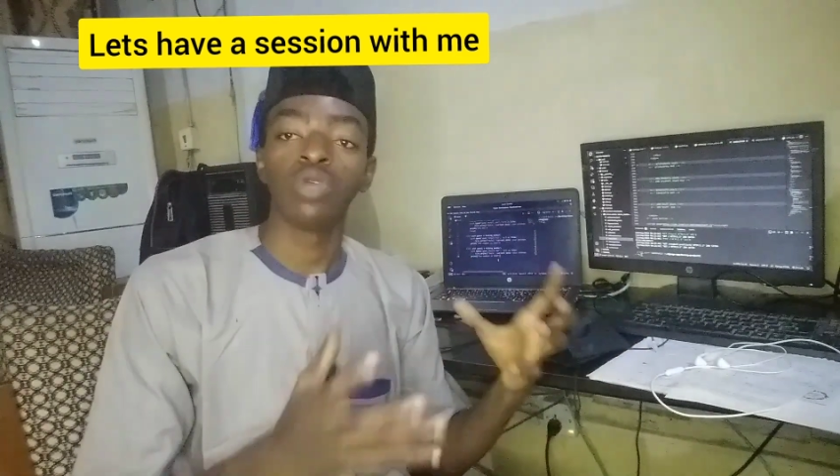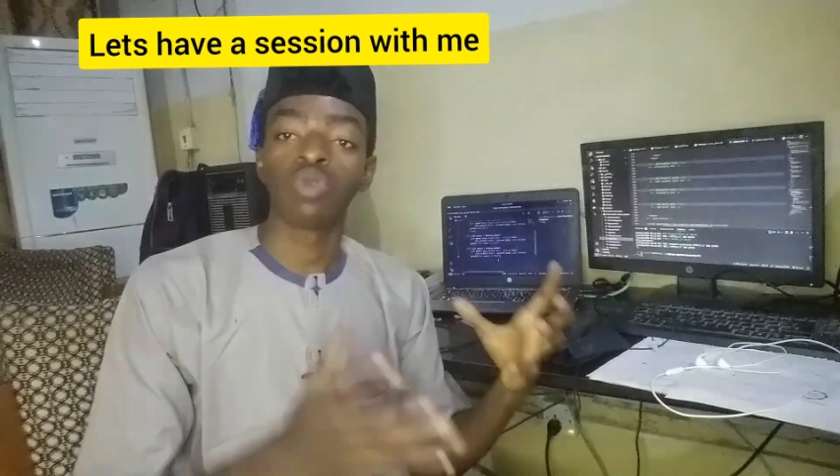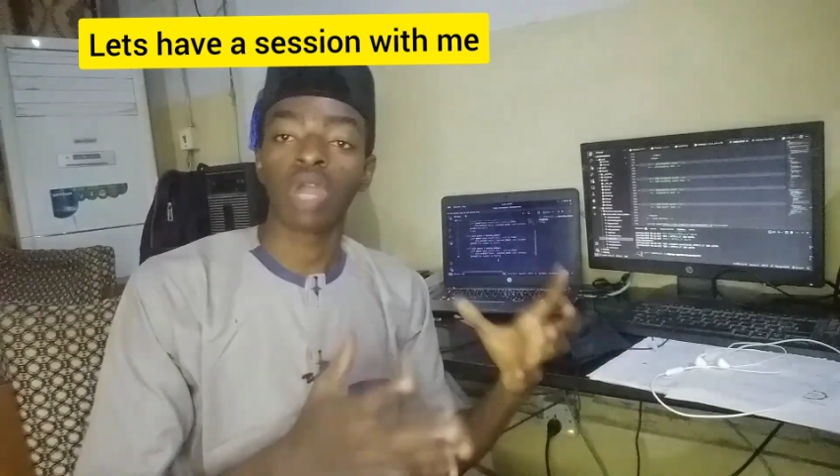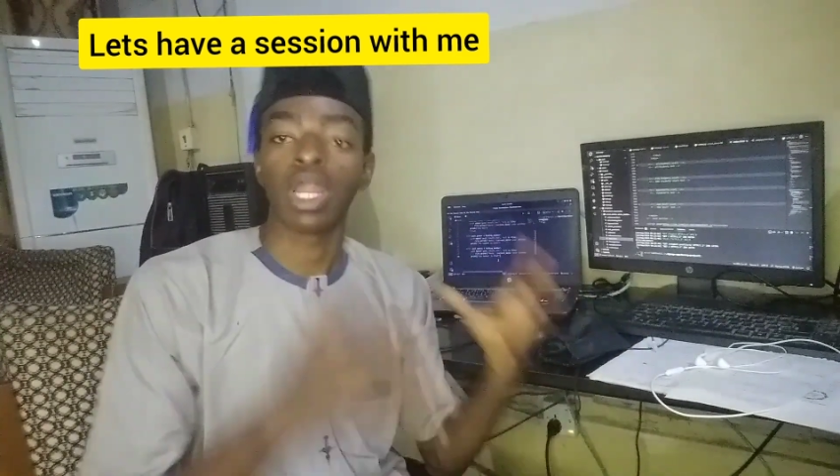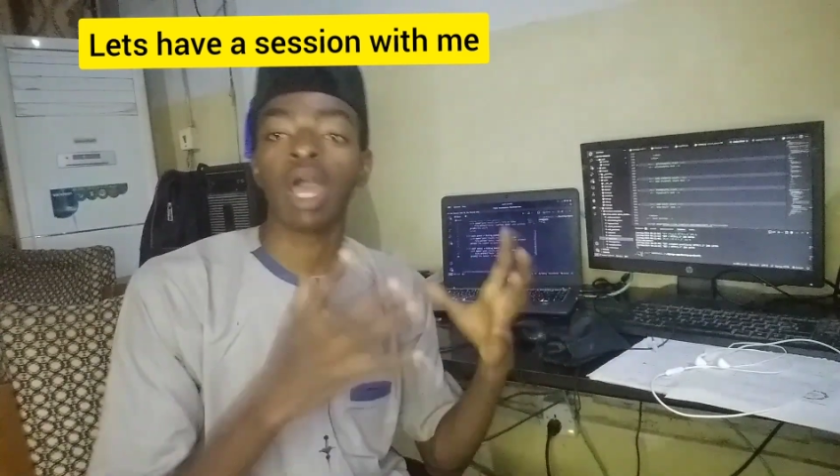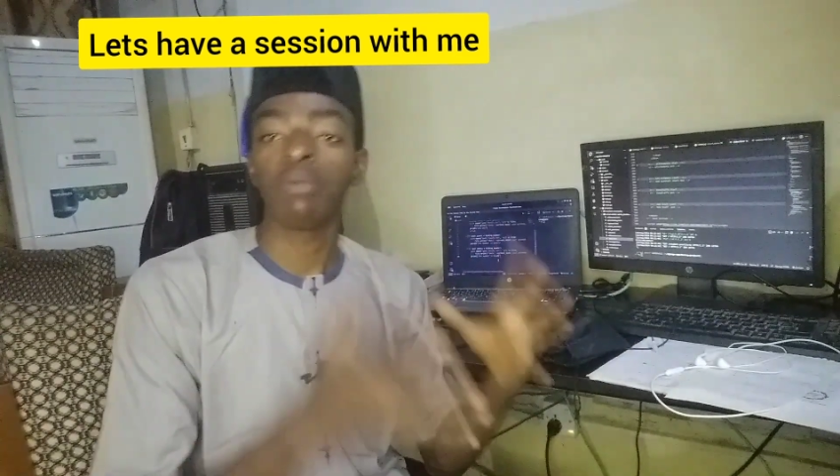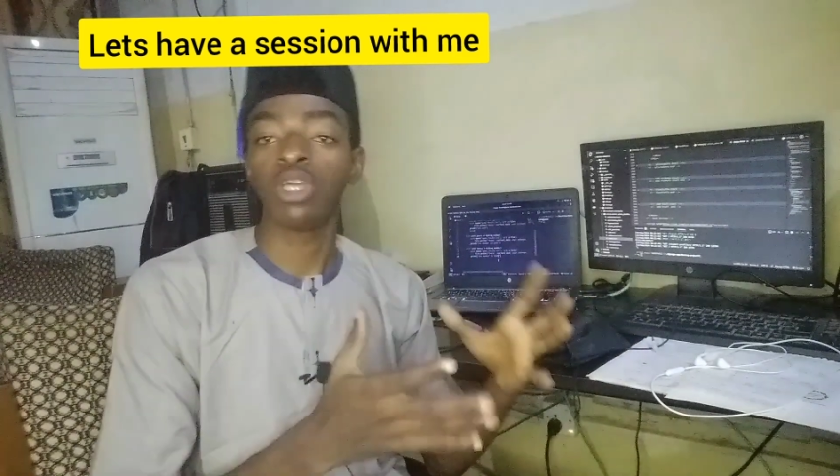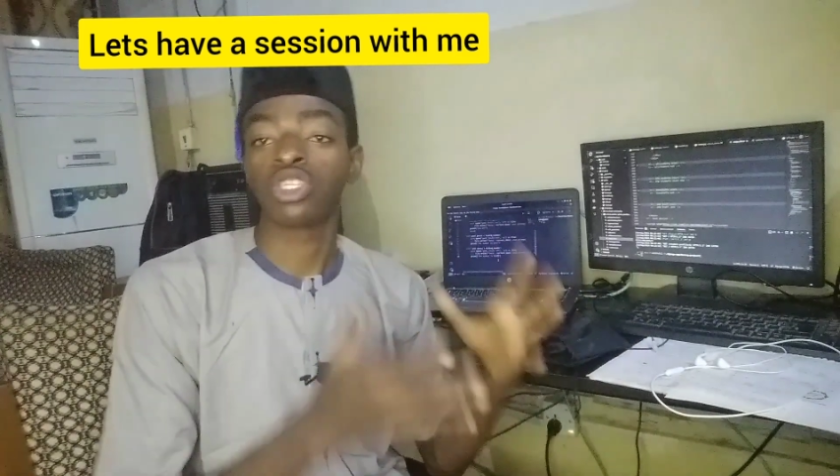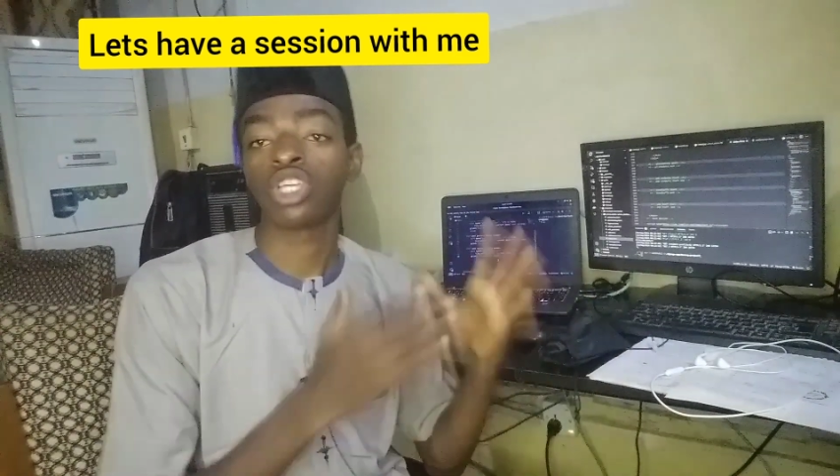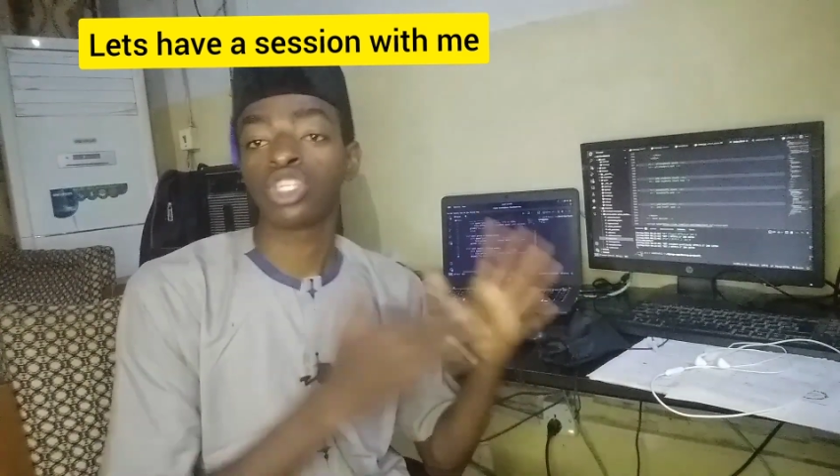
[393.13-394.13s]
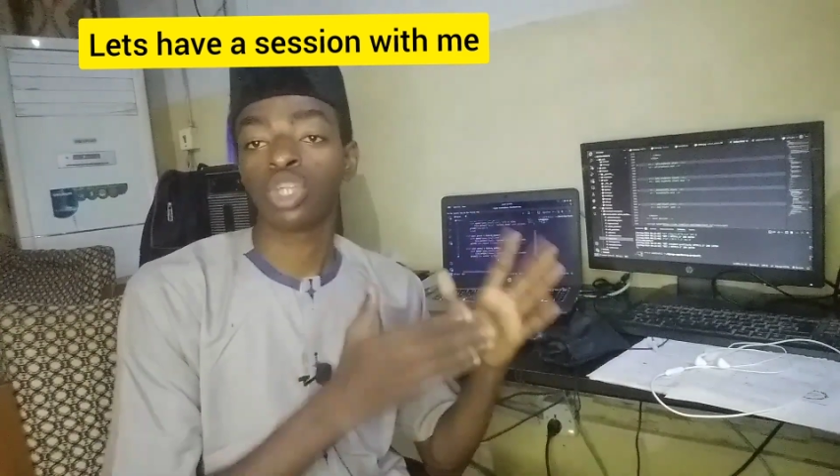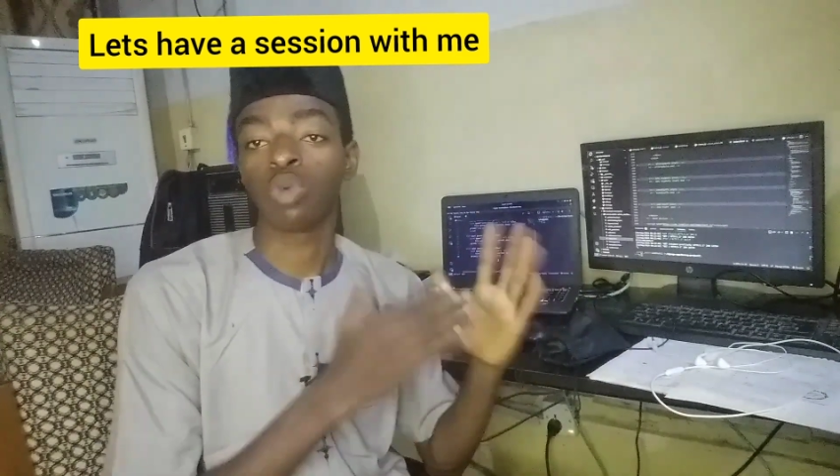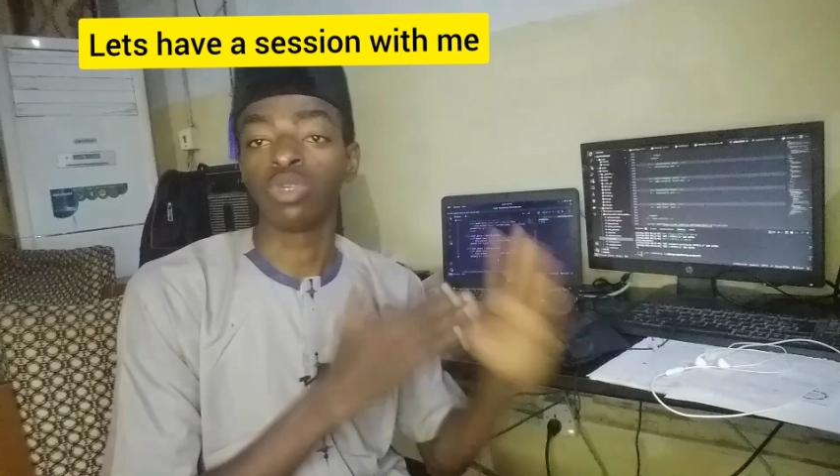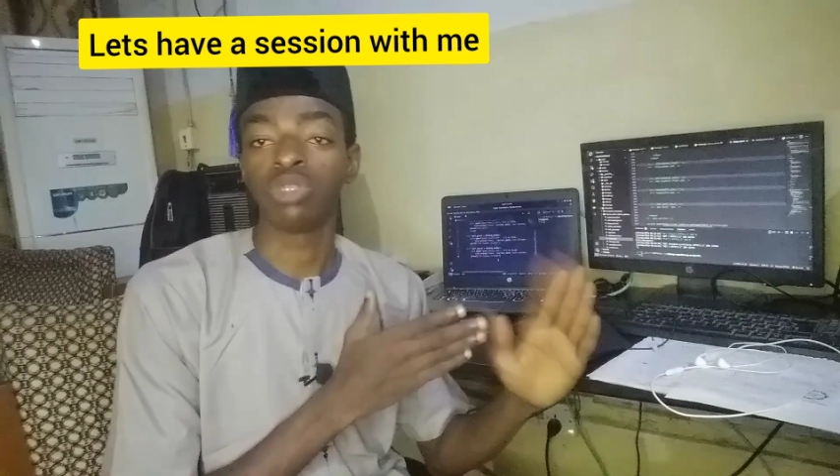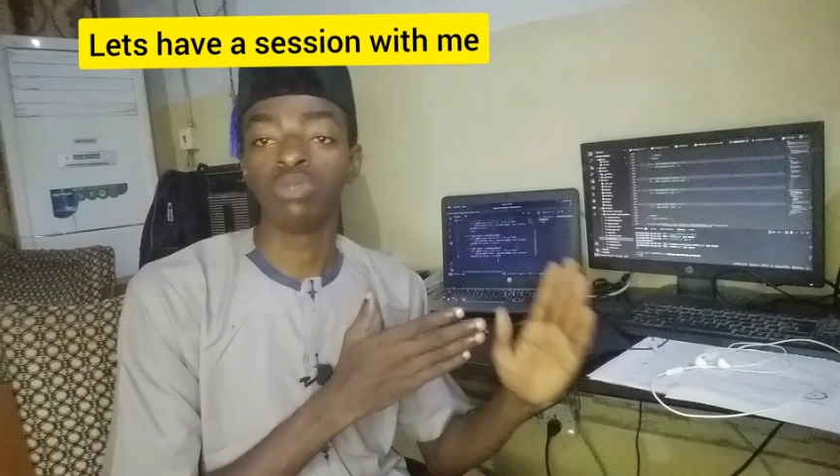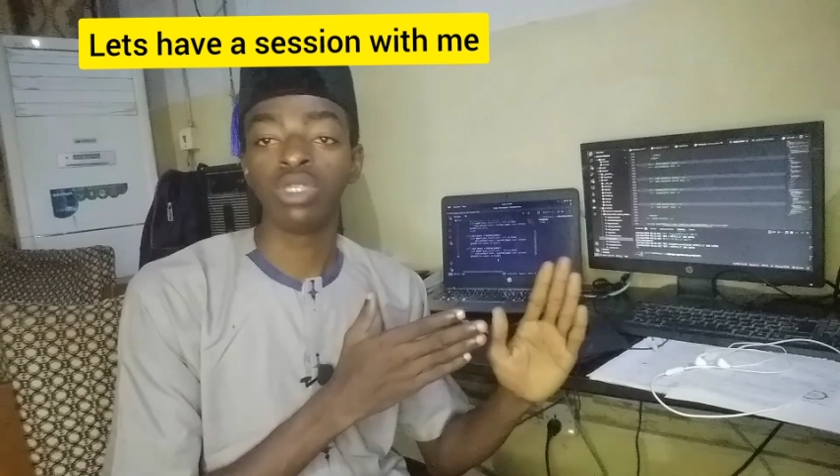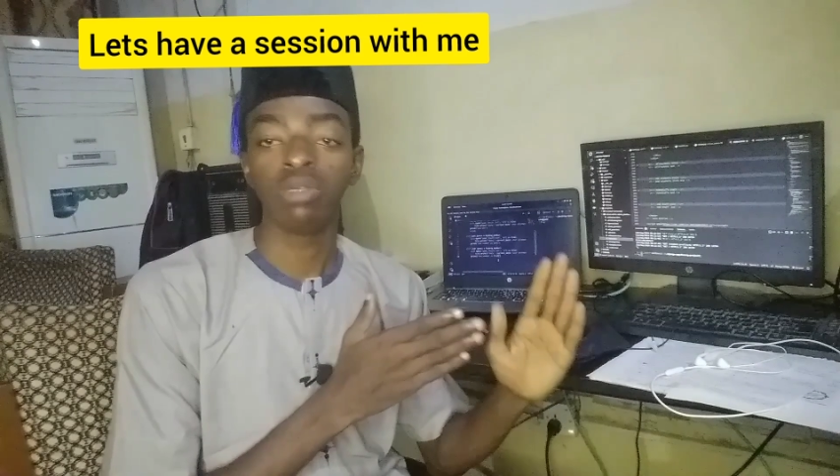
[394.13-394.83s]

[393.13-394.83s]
can have a session with me,